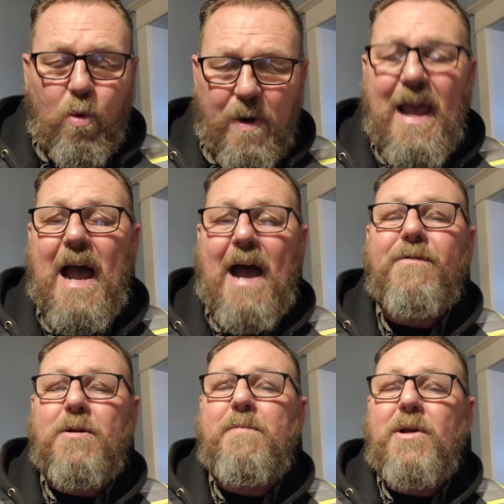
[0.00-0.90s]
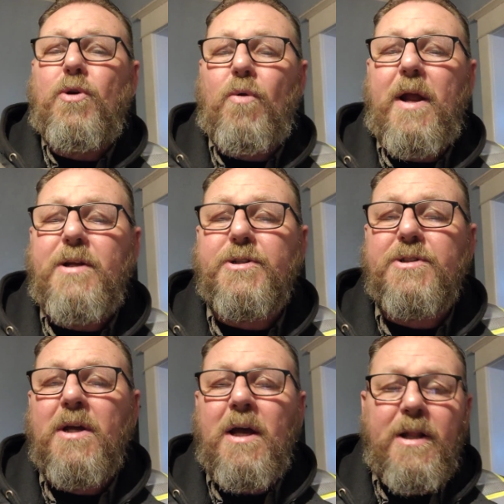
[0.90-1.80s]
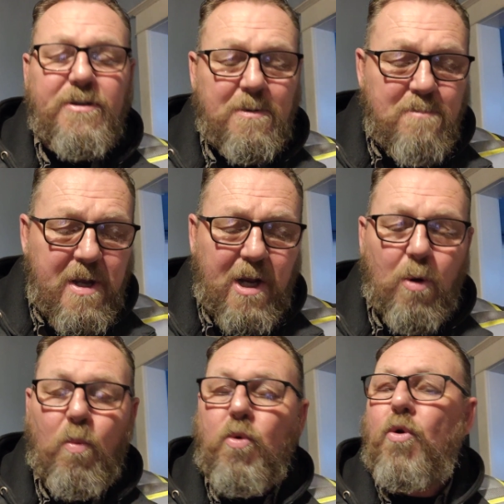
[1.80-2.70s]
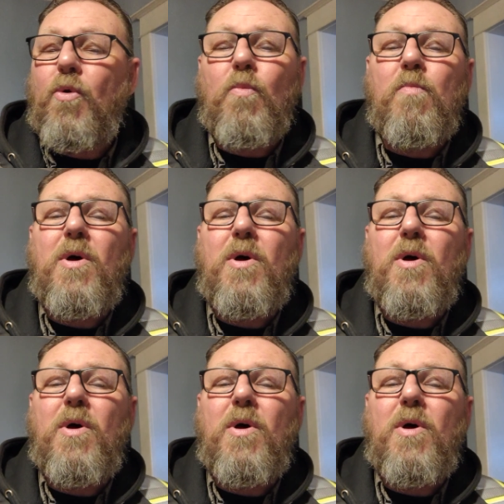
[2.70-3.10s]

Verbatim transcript: We have to be courageous. There's a million and,